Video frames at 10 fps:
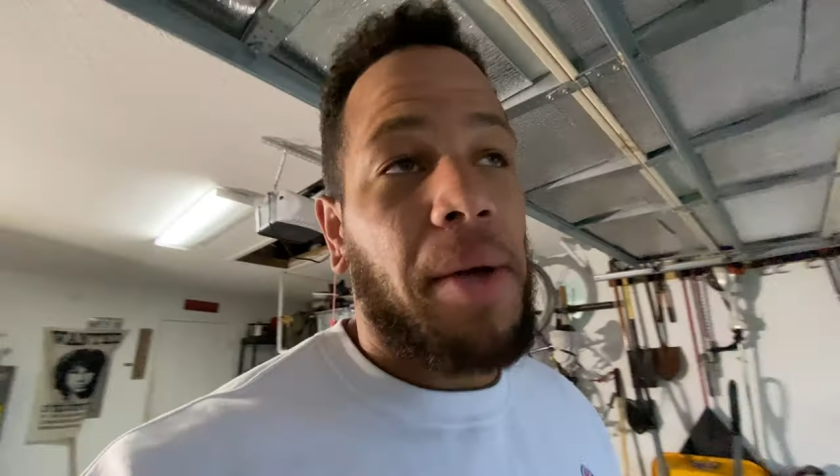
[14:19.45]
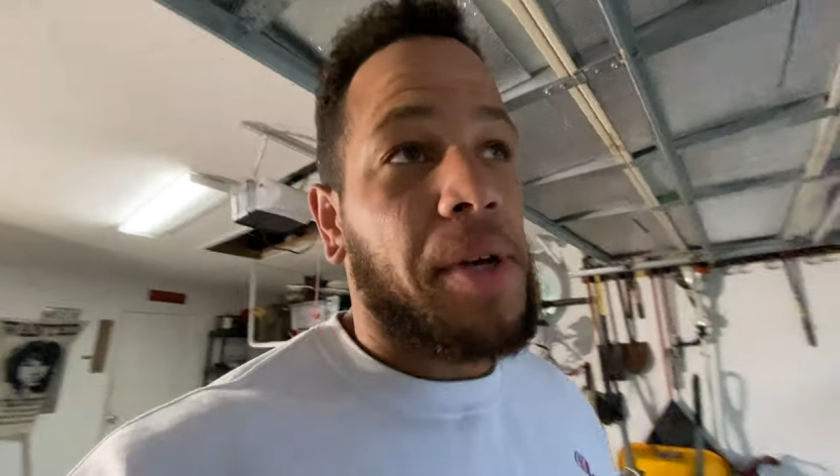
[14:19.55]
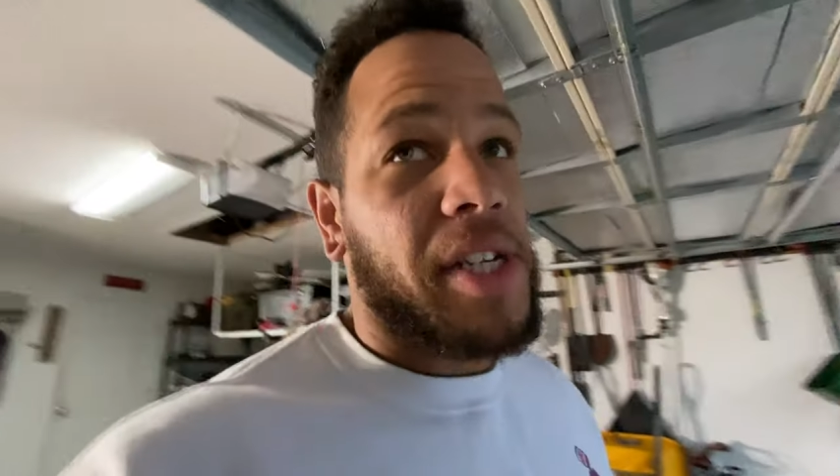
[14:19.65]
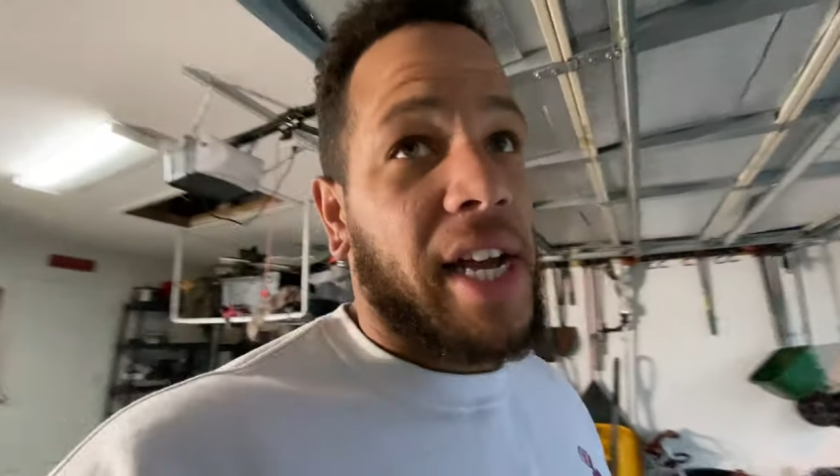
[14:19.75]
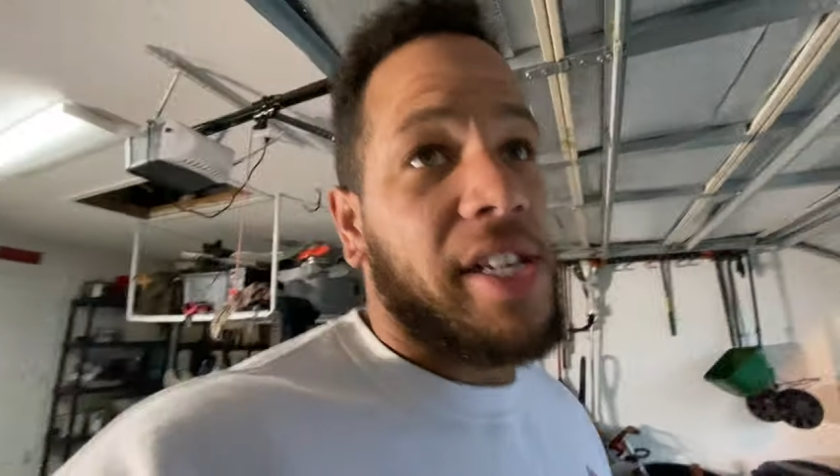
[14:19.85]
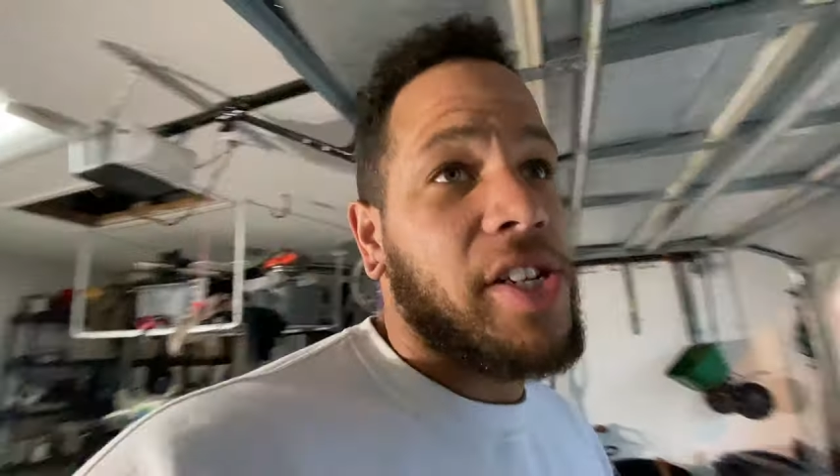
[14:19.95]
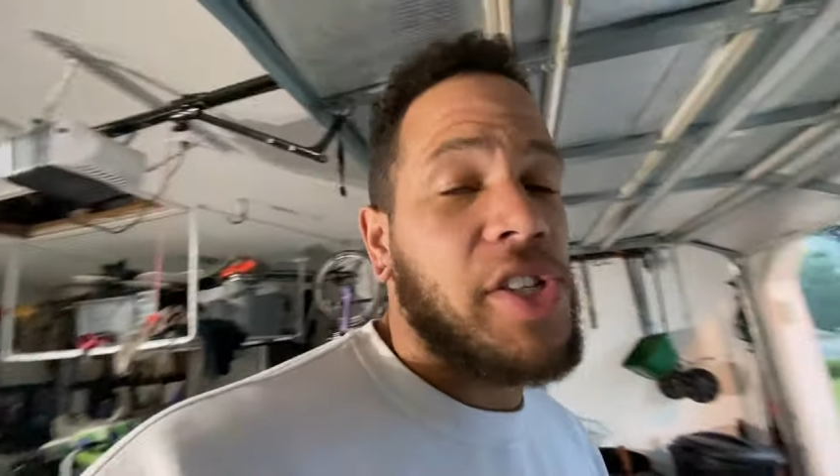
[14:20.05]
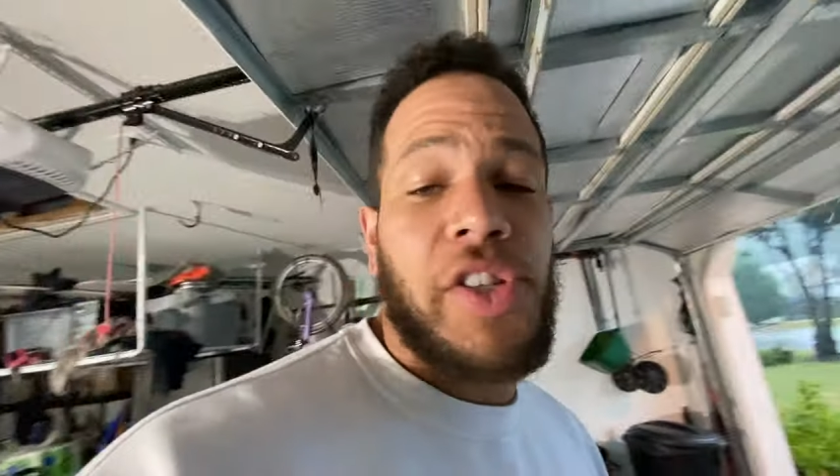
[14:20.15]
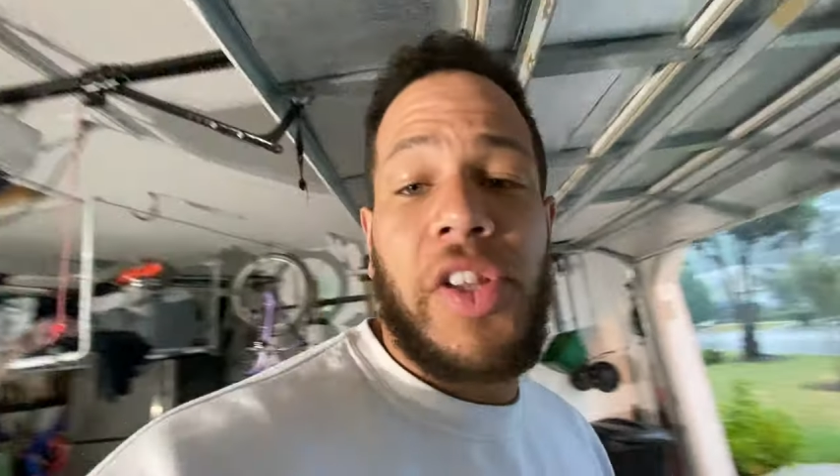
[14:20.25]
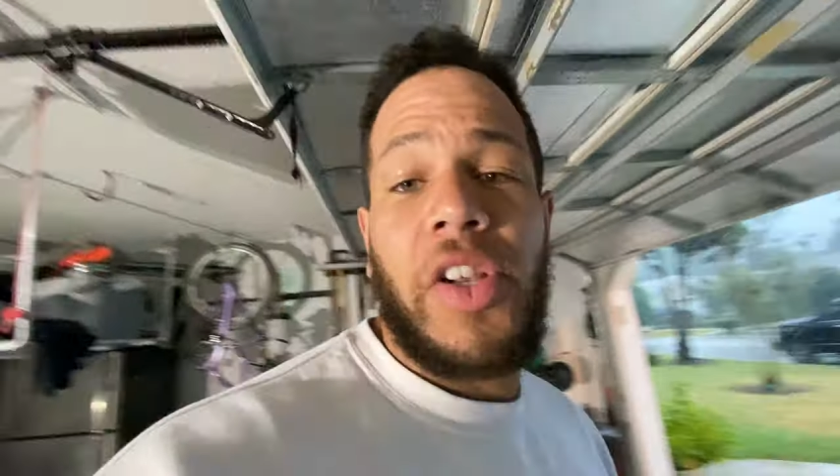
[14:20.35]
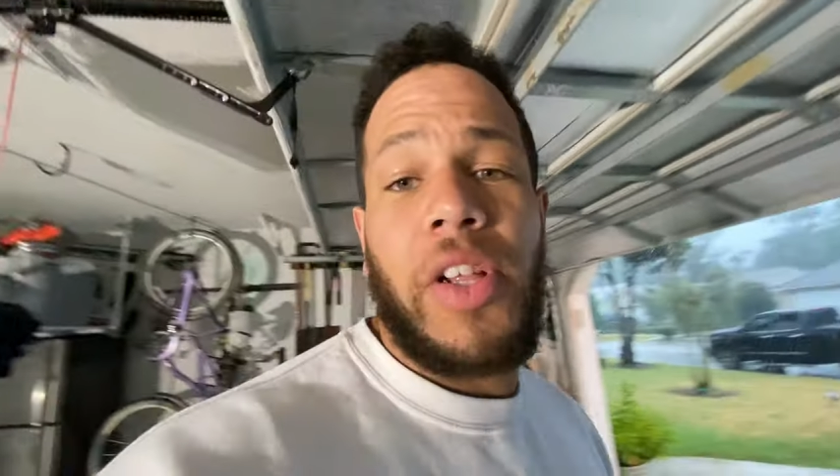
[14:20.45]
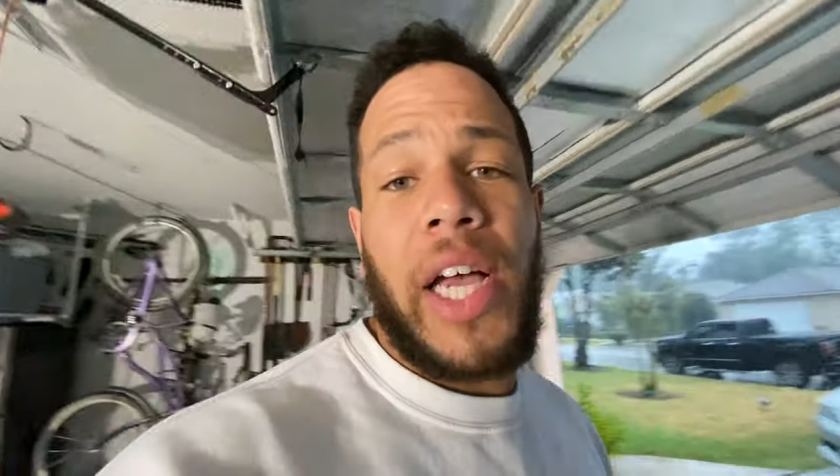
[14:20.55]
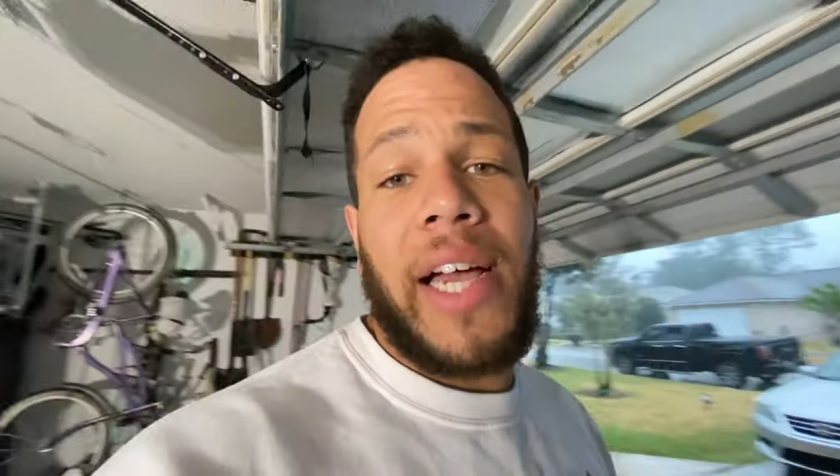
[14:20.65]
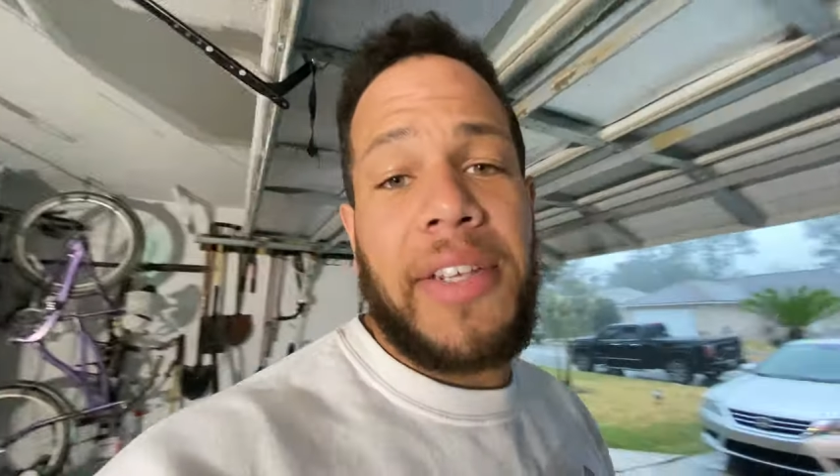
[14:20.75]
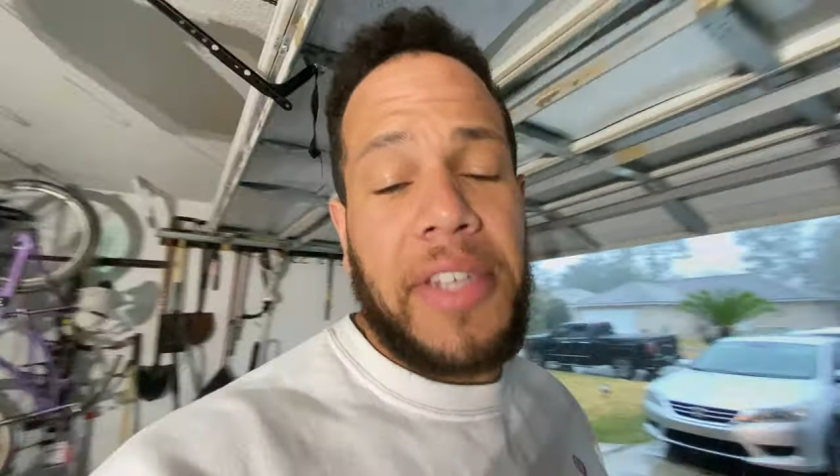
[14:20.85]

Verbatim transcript: anyways, guys, this is just a little uh,